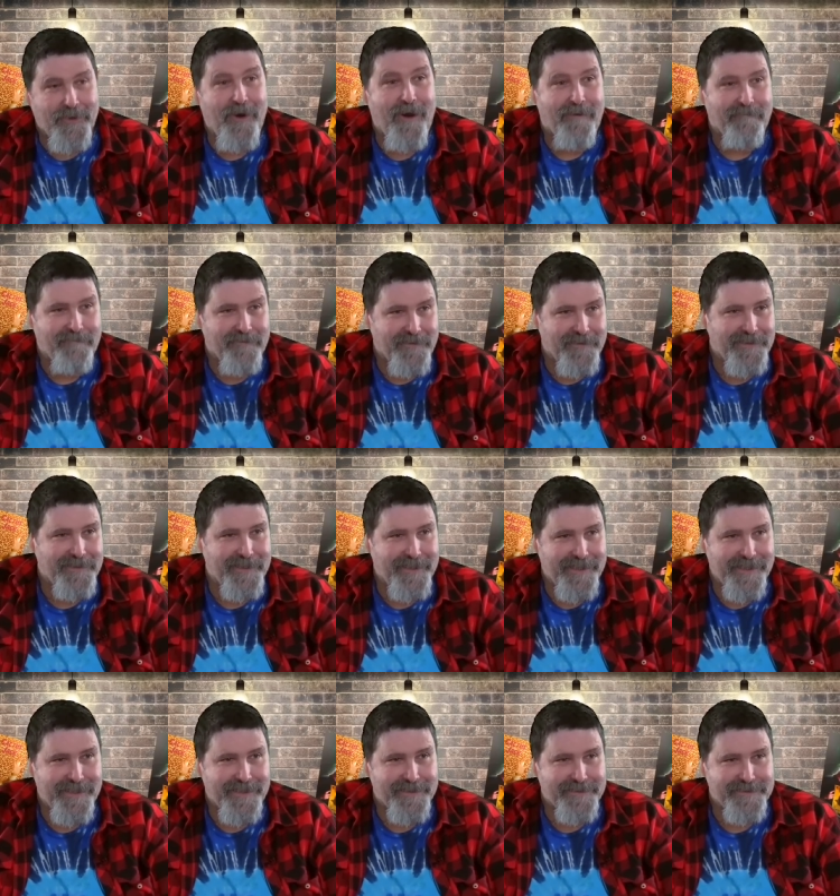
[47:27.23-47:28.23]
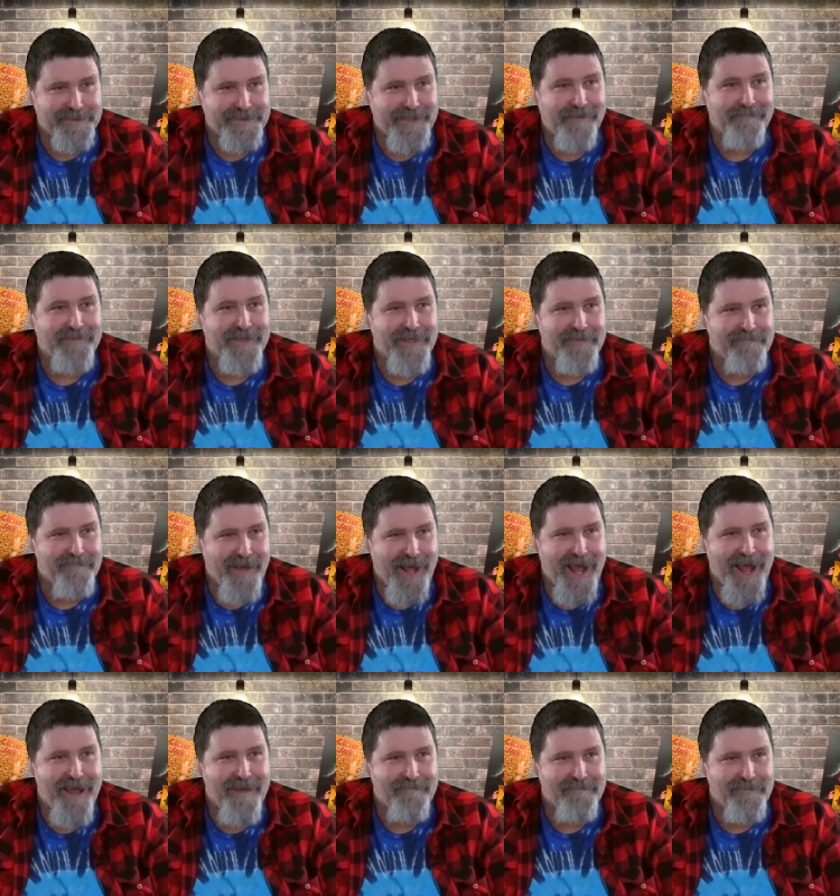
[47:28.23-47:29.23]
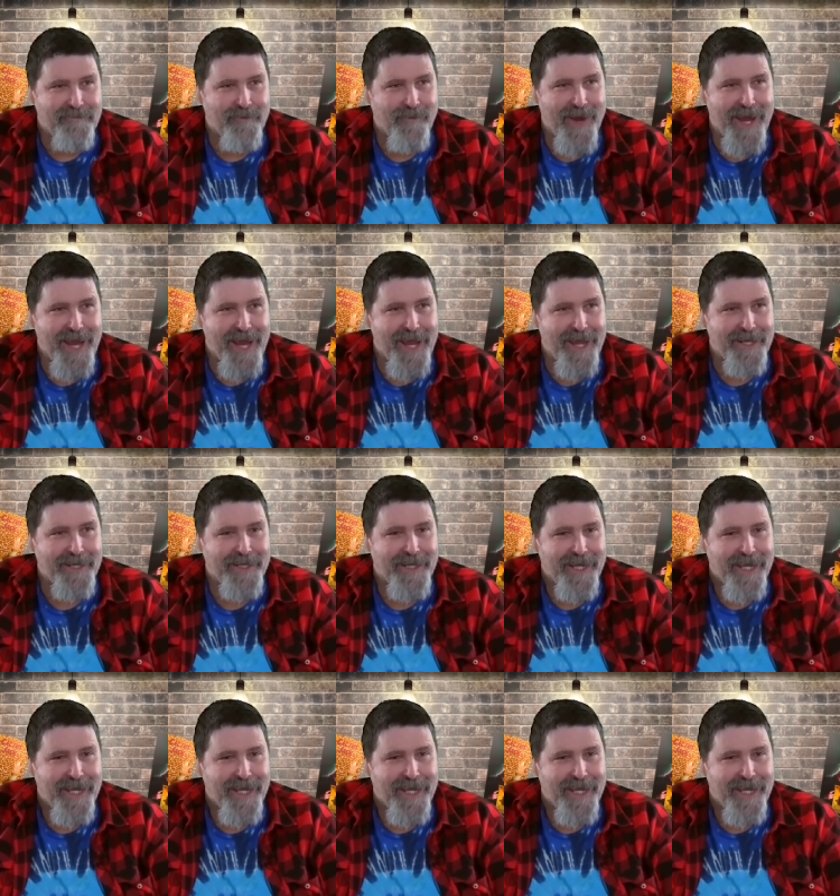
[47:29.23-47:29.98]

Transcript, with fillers: offered the 75 grand,